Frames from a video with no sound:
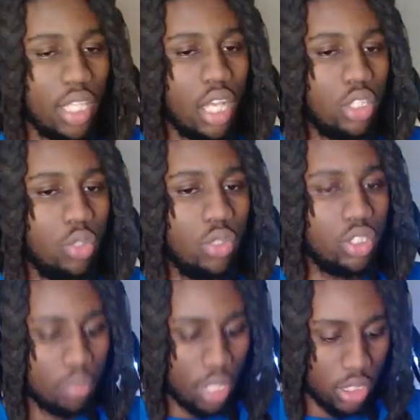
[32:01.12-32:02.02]
doing too
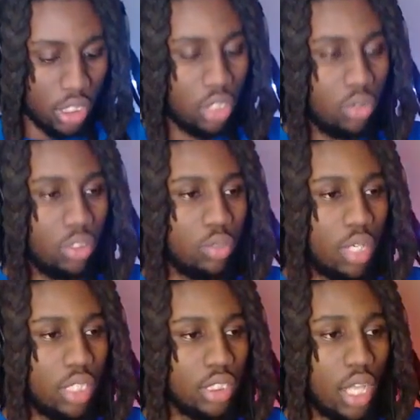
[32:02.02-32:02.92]
much. That
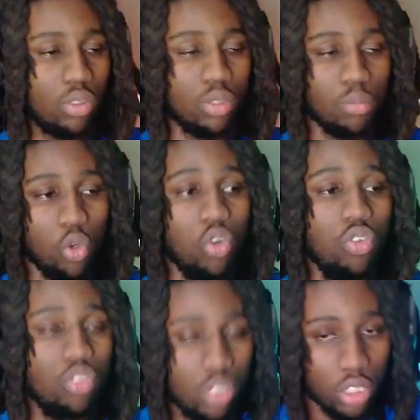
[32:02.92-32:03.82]
was a move
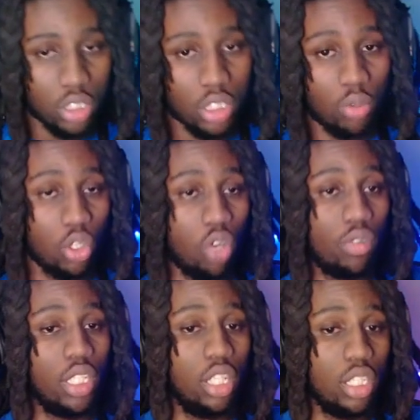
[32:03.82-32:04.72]
that was already
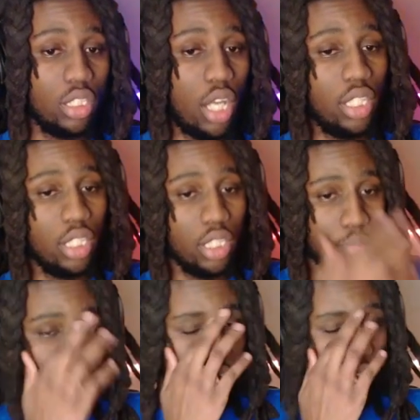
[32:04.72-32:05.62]
good. Y'all didn't need to
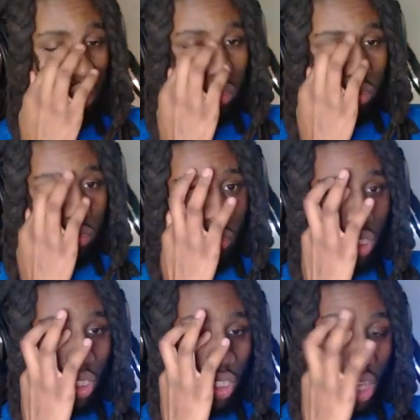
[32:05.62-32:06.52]
buff it.
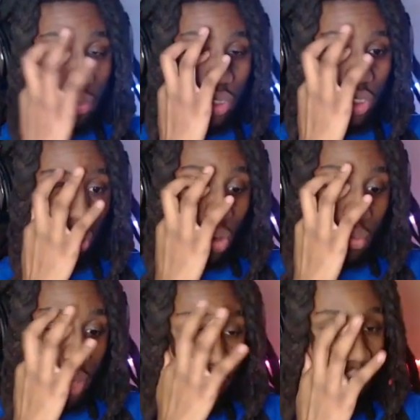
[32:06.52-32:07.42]
I mean, Storm
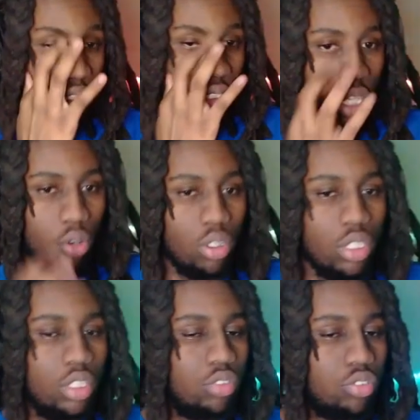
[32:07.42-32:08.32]
main's eating though.
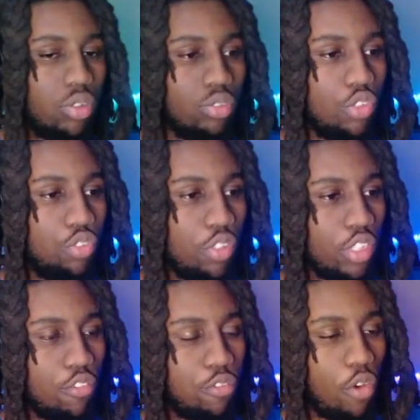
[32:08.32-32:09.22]
From 350 to
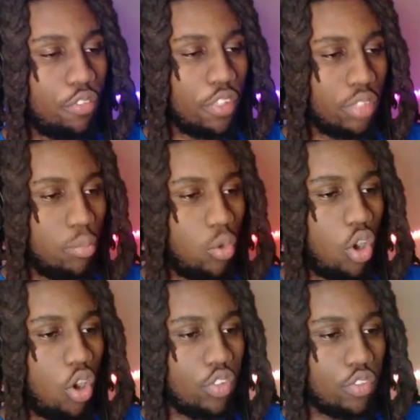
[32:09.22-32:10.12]
450.
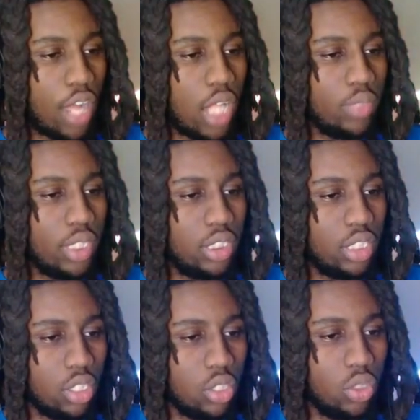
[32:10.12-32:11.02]
Moreover, following its
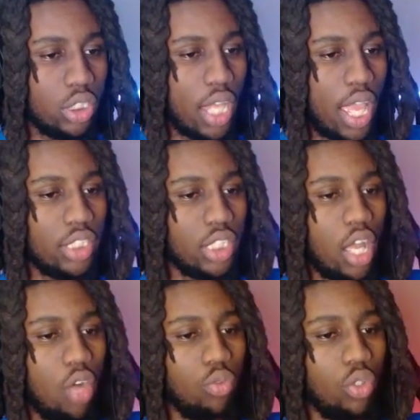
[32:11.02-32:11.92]
conclusion, the extra
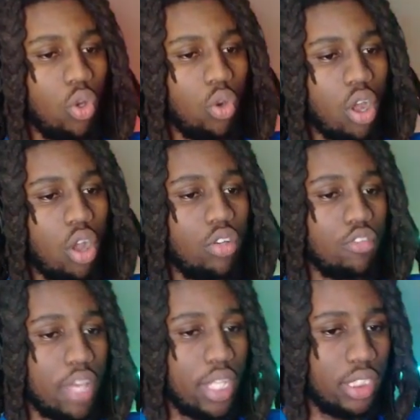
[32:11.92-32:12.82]
health will no longer
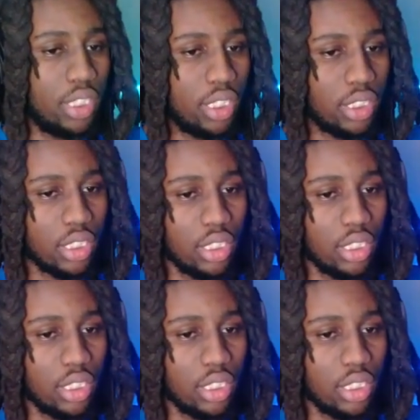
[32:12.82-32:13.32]
vanish instantly